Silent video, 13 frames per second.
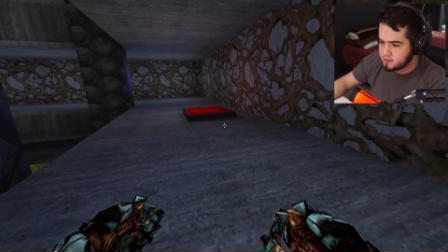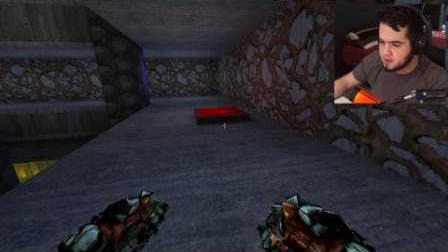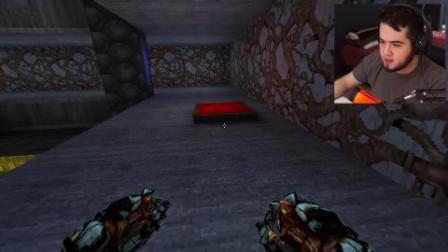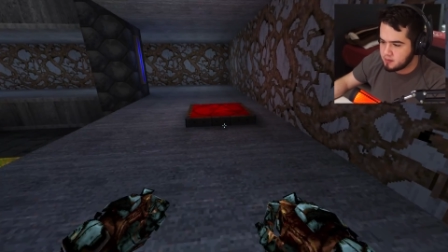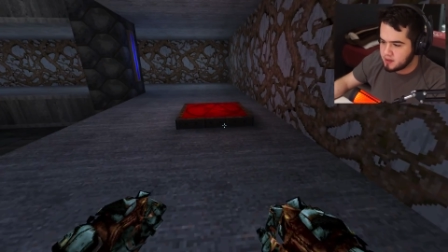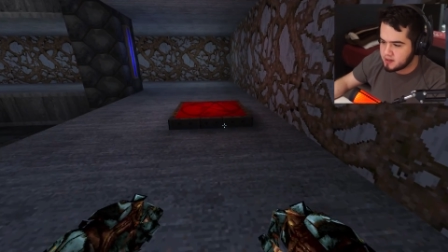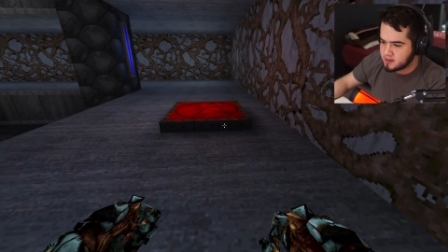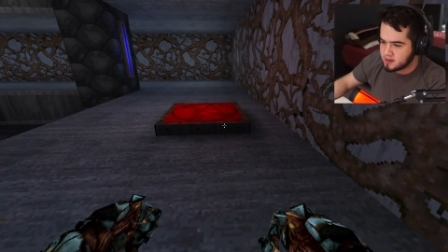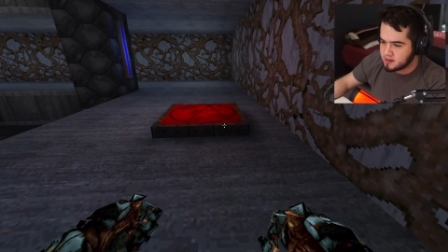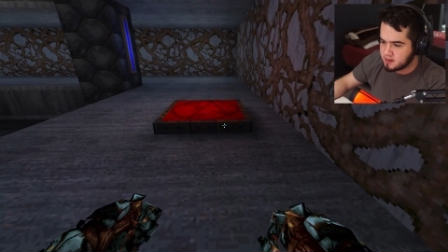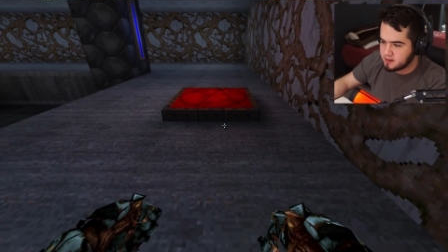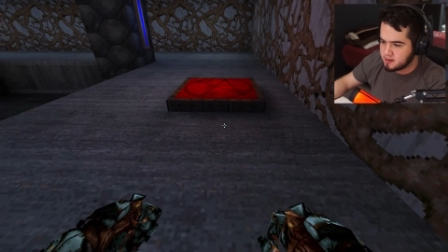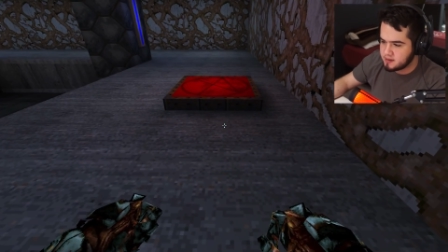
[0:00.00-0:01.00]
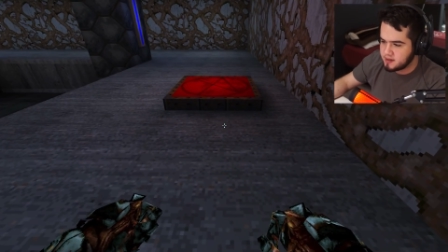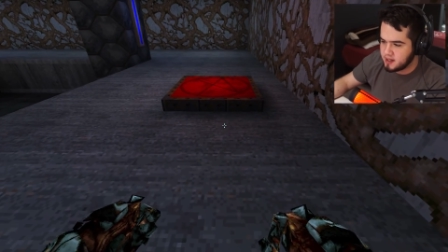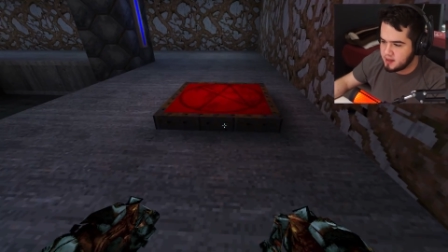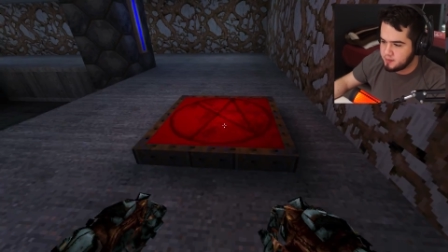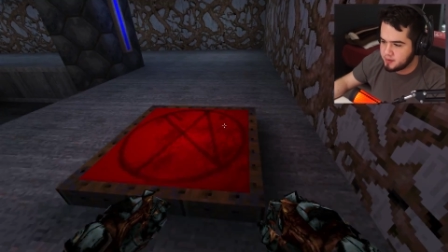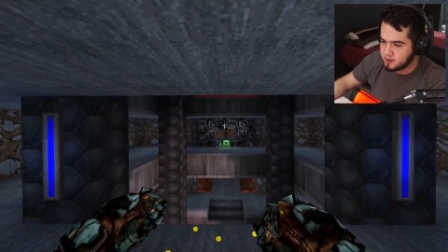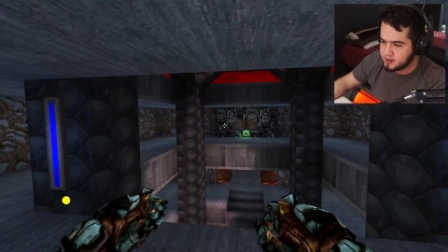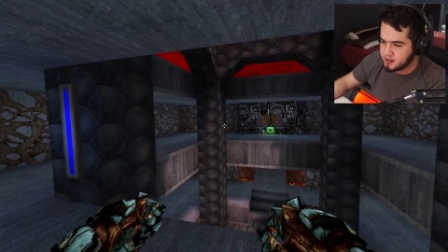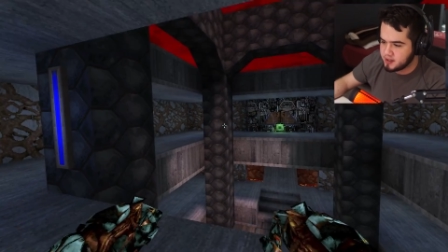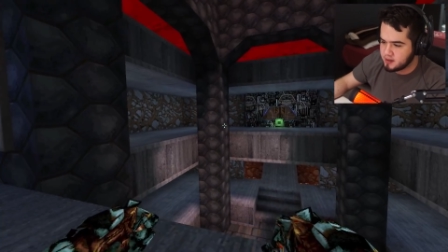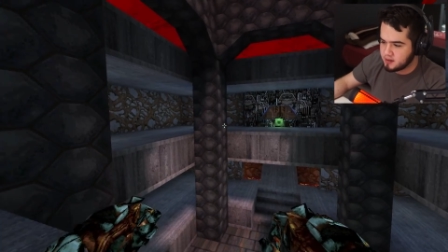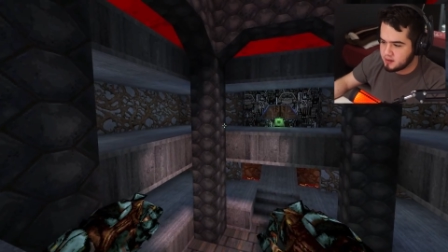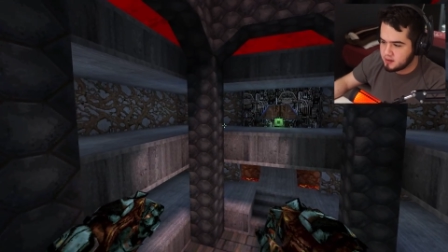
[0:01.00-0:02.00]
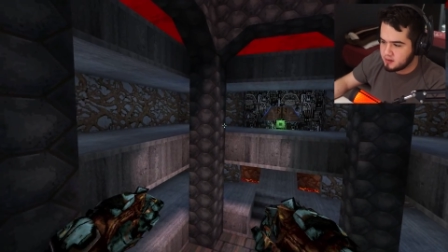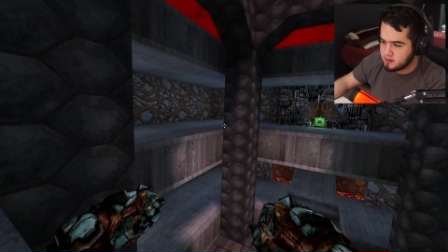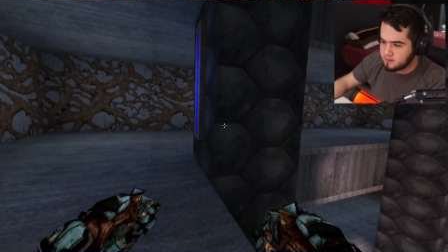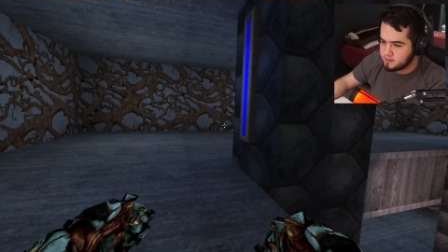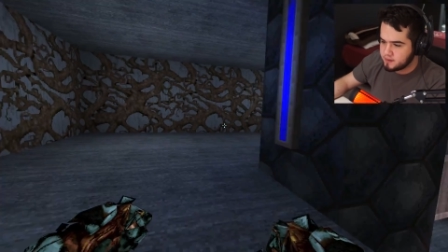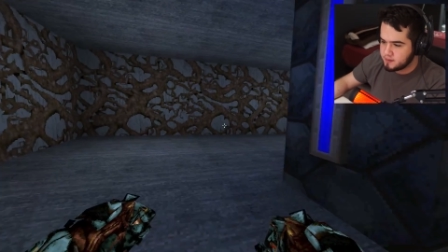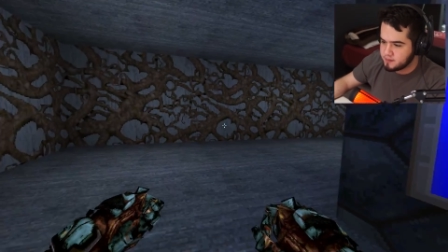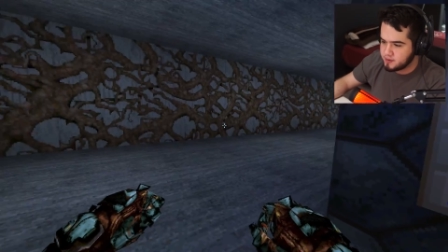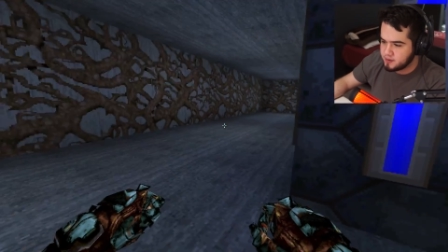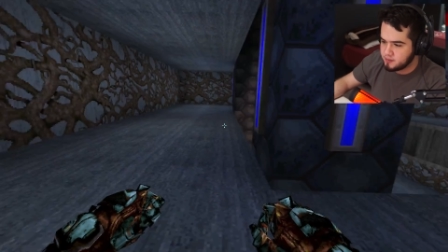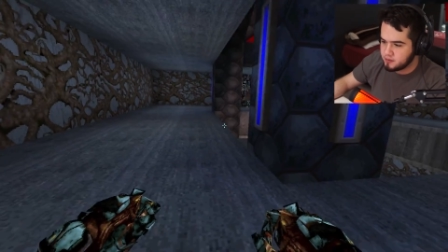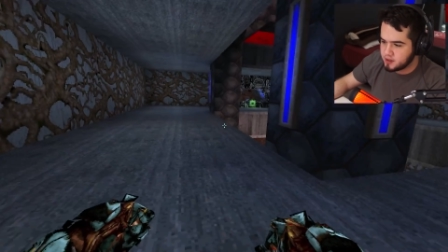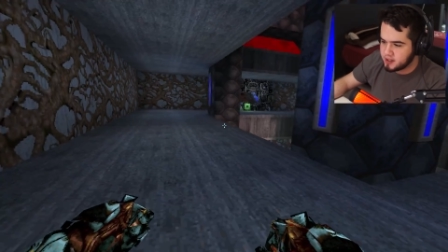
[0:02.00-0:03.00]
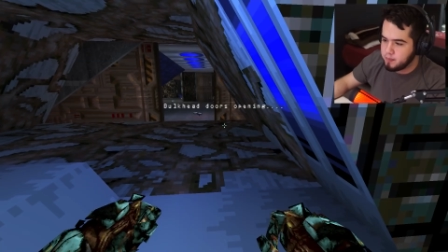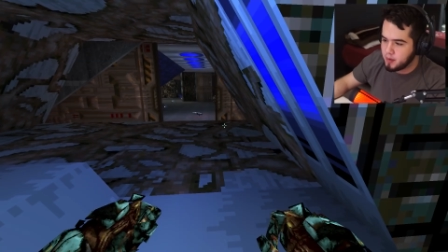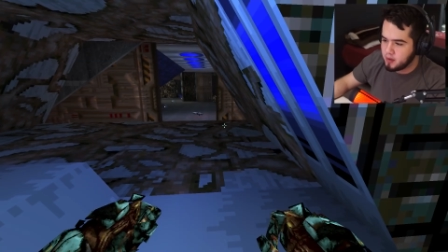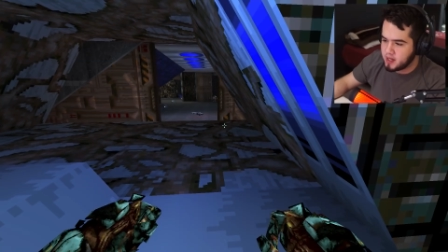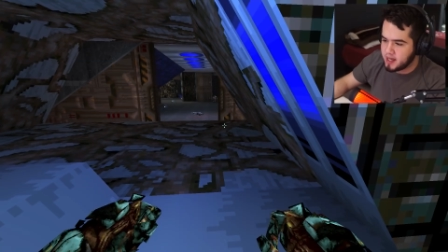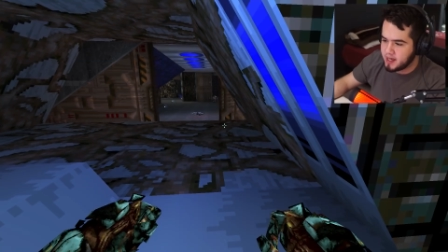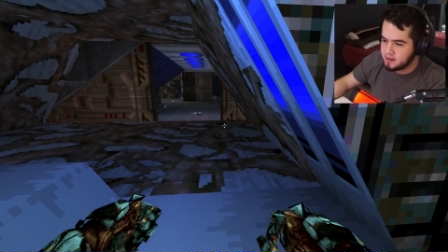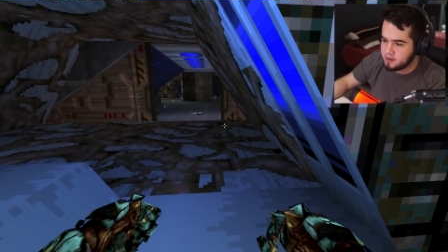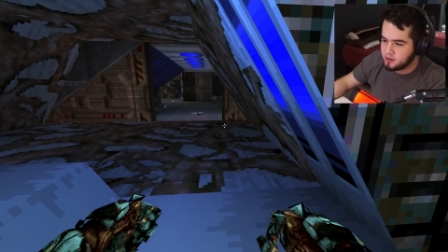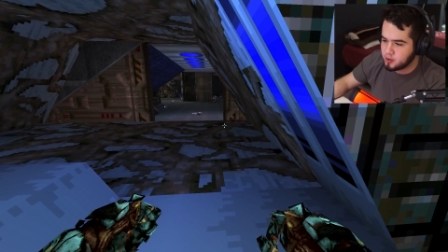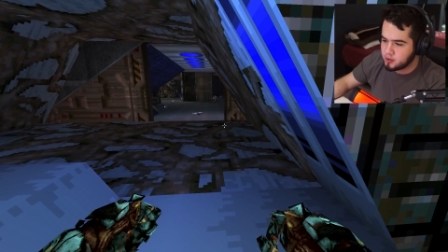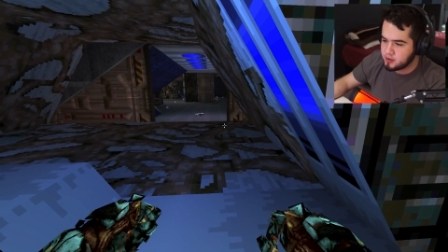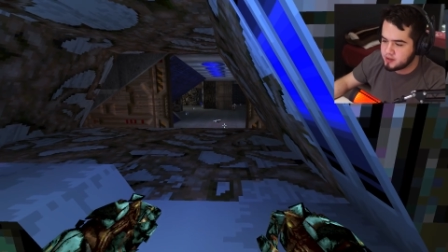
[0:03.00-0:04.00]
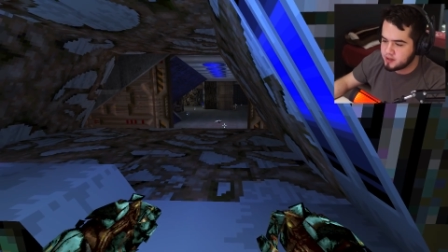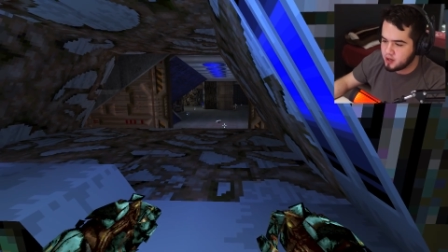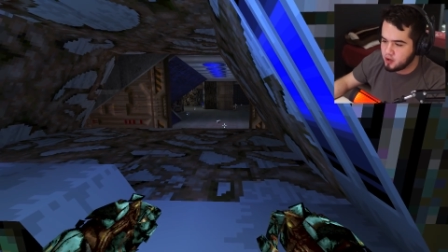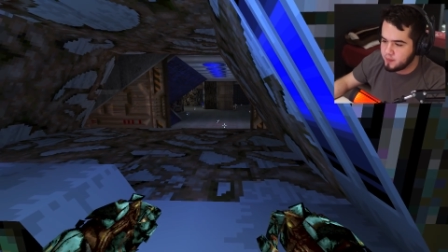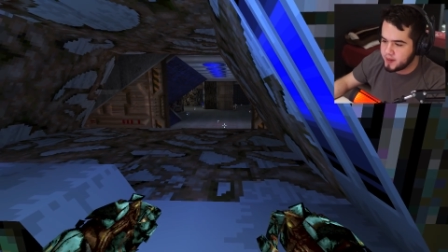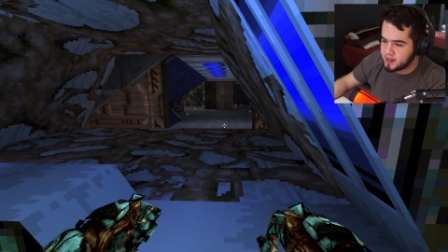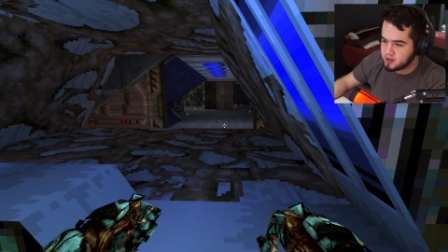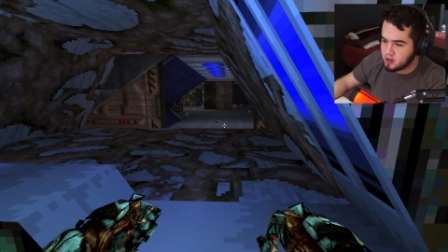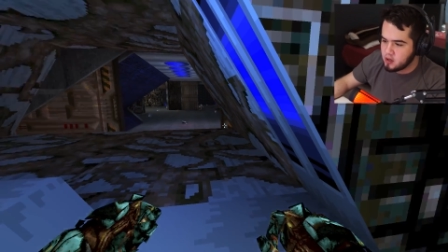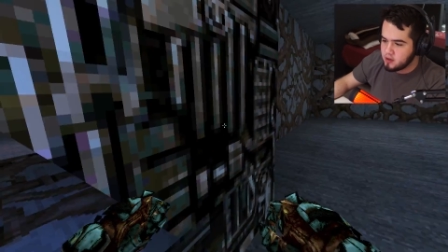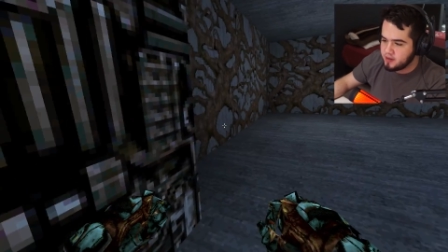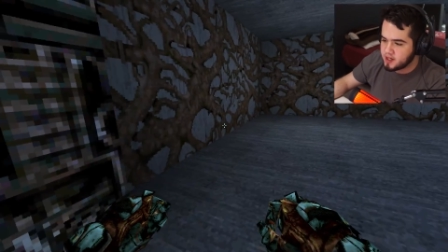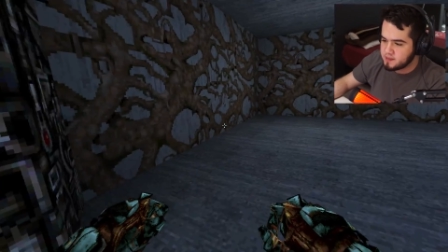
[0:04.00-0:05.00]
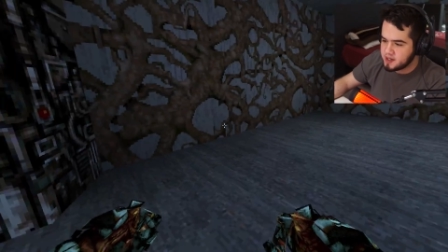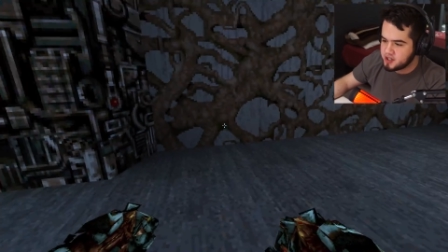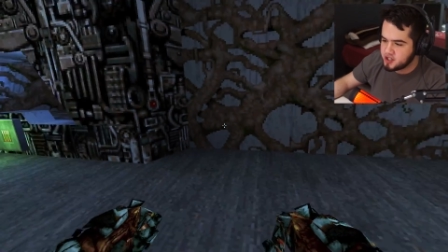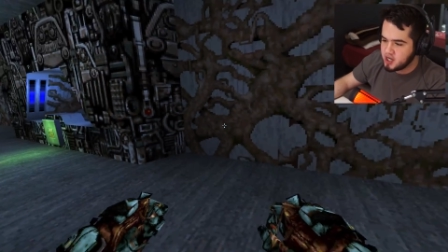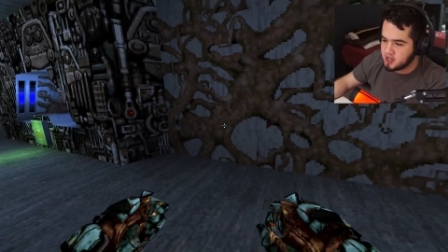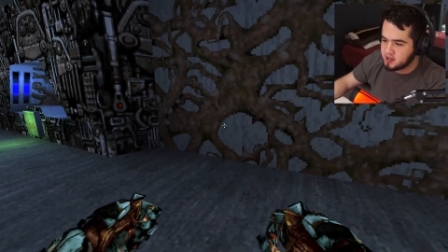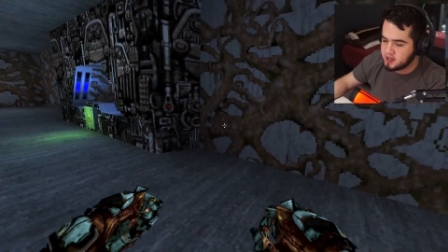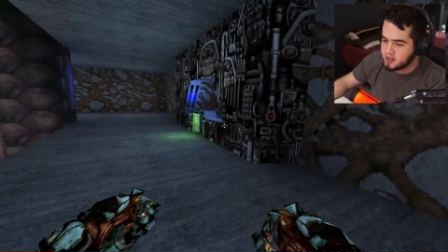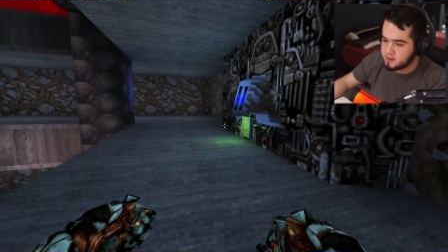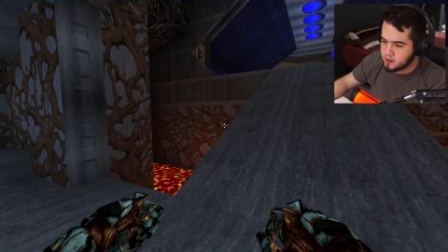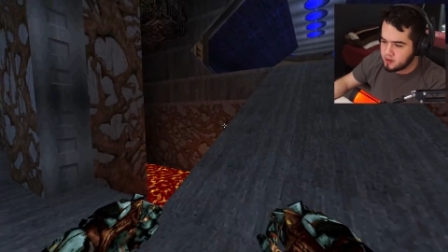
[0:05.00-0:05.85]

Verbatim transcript: Okay, what is this? This is teleporter from Doom 1. Bulkhead doors opened. Oh, there's my shotgun.